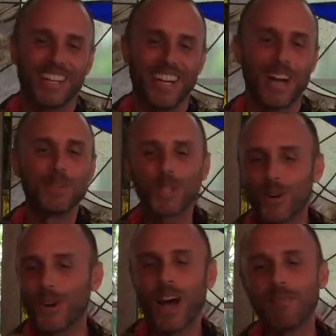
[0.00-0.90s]
I'm
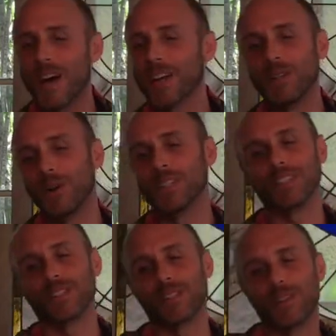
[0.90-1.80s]
sure I'm not alone in
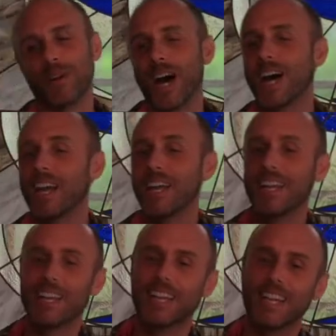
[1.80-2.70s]
this, though.
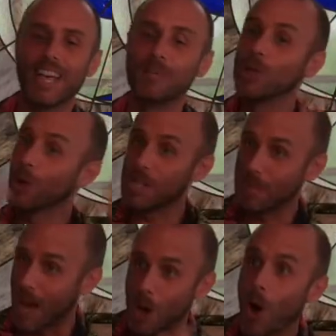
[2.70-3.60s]
I am alone in
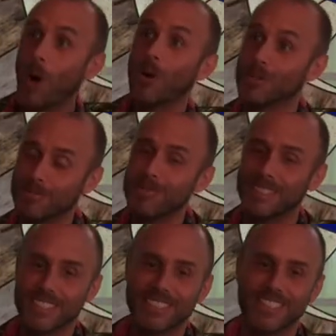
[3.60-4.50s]
my home.
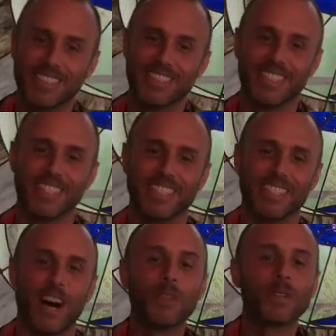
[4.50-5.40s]

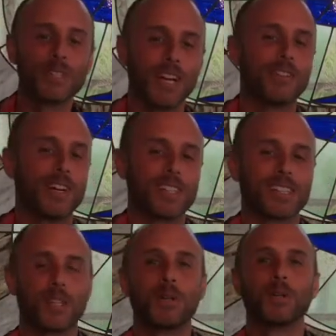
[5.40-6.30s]
Others of us,
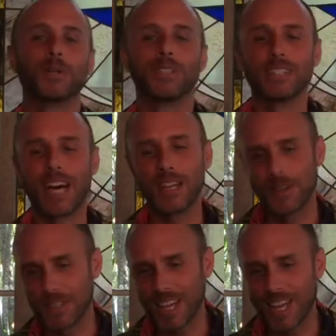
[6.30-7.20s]
though, I
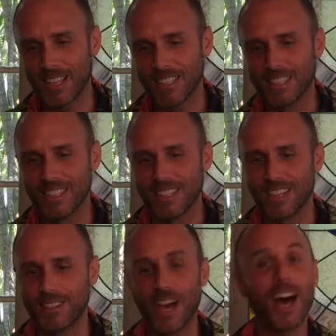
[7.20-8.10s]
understand,
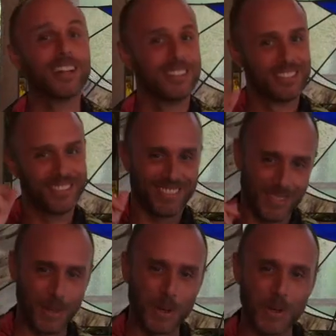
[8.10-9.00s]
are not
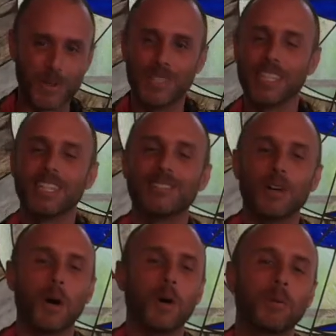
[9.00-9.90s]
alone in the
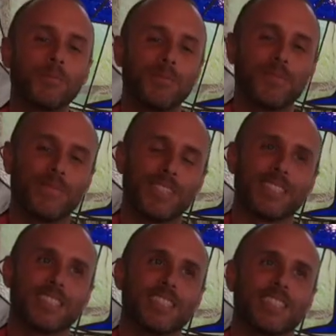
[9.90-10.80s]
home.
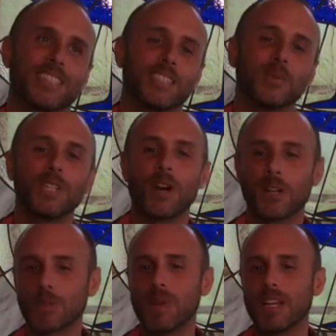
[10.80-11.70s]
We are
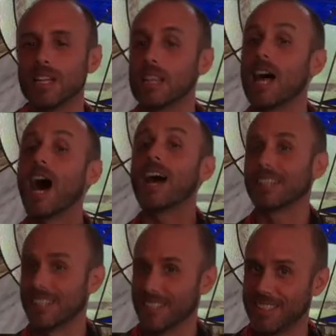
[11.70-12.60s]
spending a
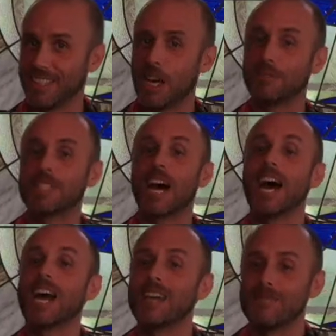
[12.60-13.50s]
lot of
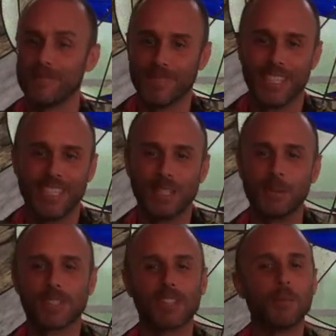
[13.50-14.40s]
time
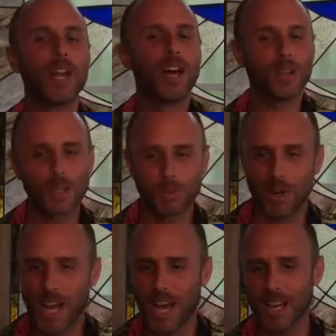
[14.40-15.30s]
with someone else,
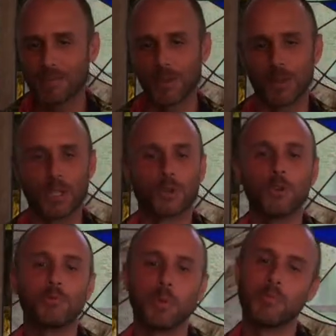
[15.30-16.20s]
perhaps, or a
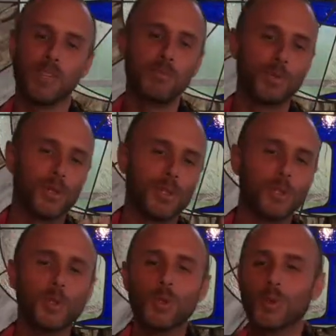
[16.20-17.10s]
group of people
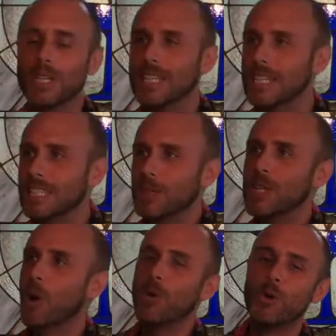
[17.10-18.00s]
who we
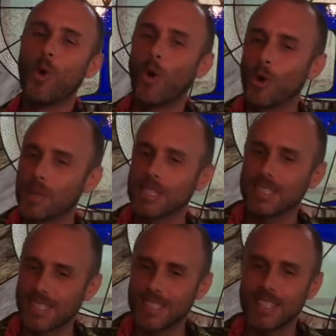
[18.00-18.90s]
don't normally
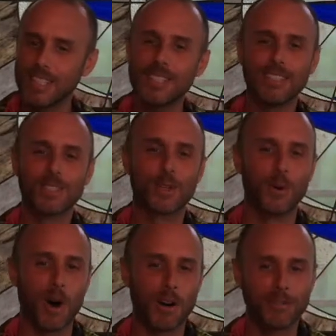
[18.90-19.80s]
see so
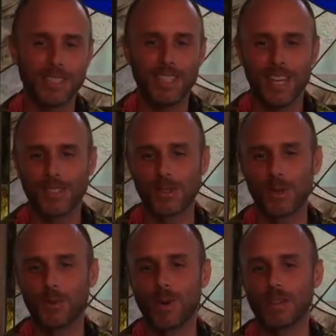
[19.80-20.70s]
often and
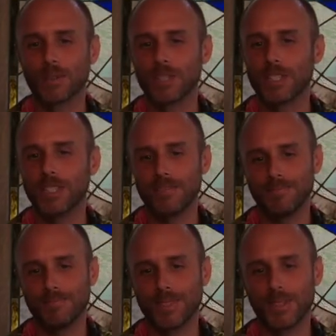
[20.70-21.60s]
so regularly.
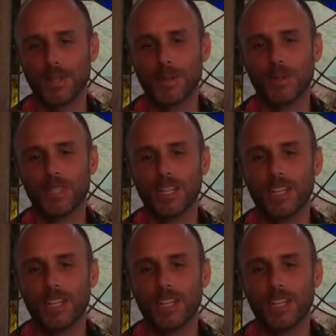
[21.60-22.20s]
So